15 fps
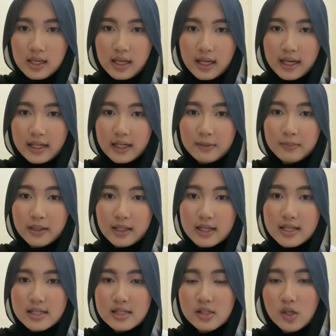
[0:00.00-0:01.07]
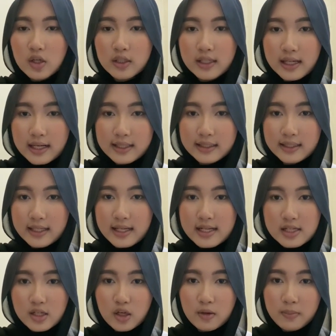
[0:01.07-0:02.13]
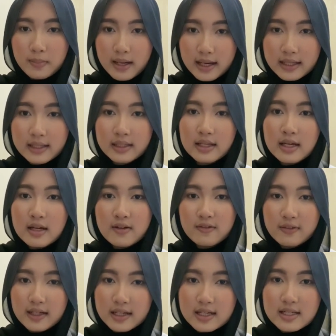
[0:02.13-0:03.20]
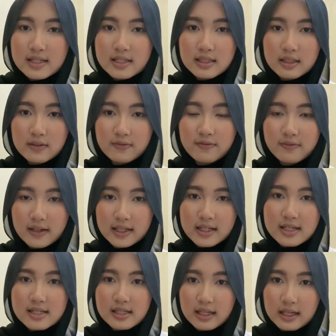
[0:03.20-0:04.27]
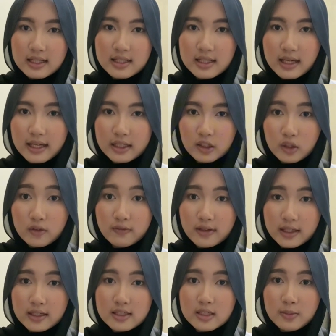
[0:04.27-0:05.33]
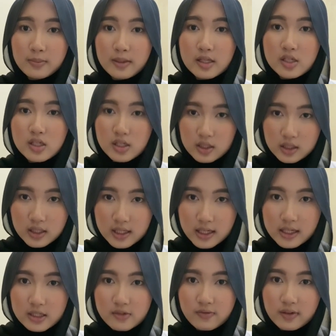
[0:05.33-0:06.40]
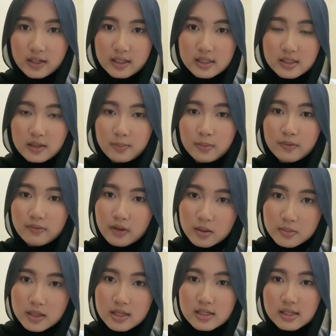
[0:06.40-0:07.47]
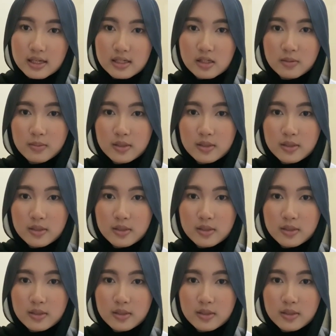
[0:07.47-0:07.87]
And then balance scorecard. It is combined financial and non-financial measure. It is financial performance, customer